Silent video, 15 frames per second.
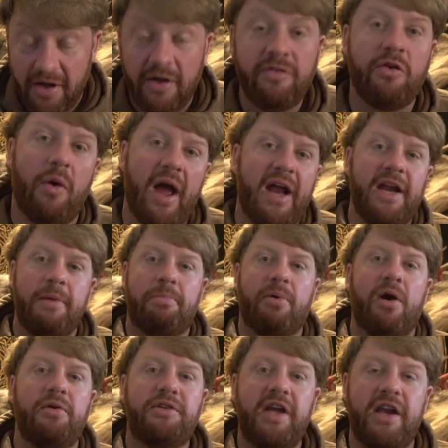So any
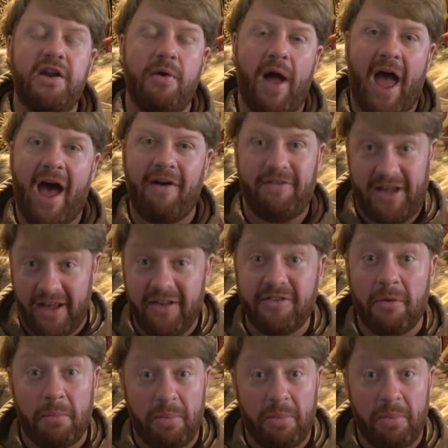protein you have is